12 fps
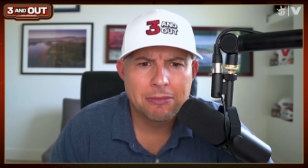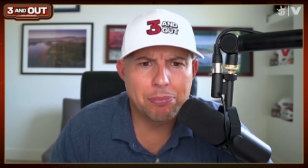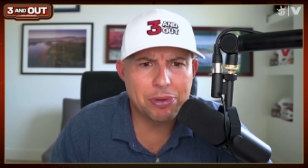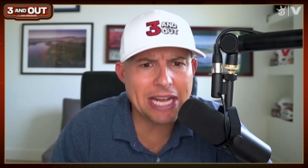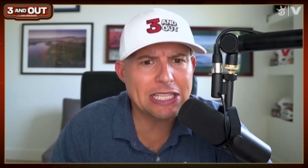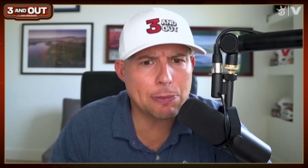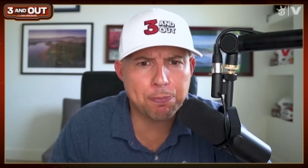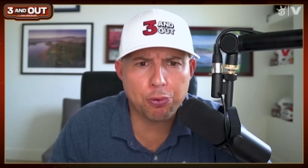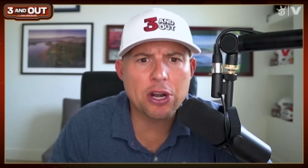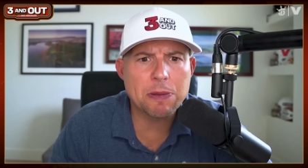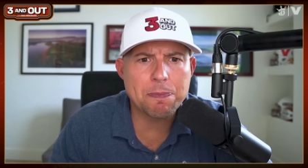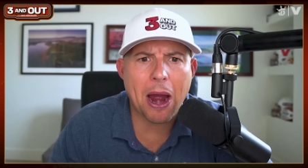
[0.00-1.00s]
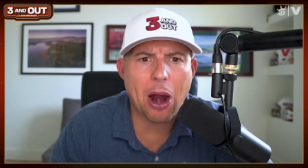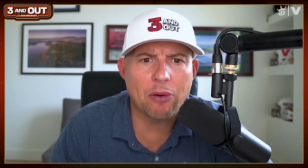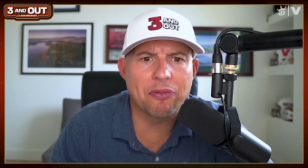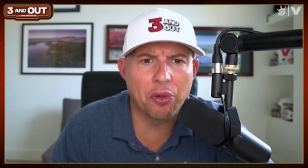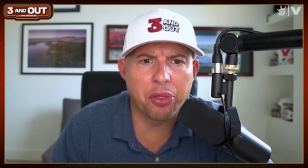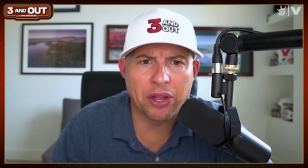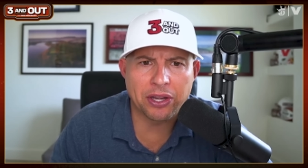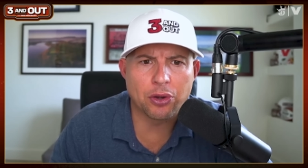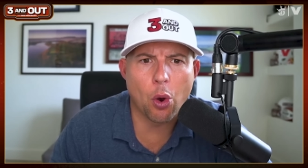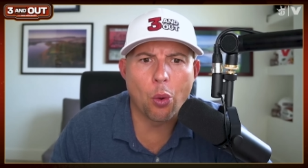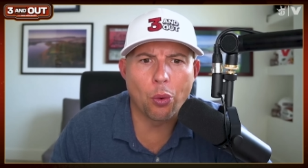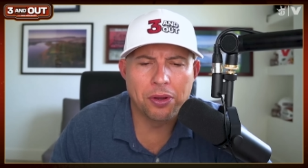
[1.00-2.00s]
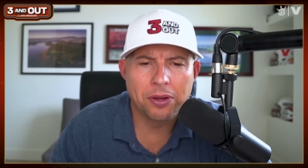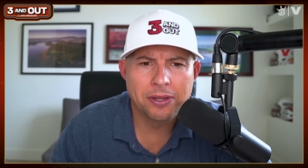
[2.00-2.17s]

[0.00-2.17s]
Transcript: but that's a pretty powerful thing to hold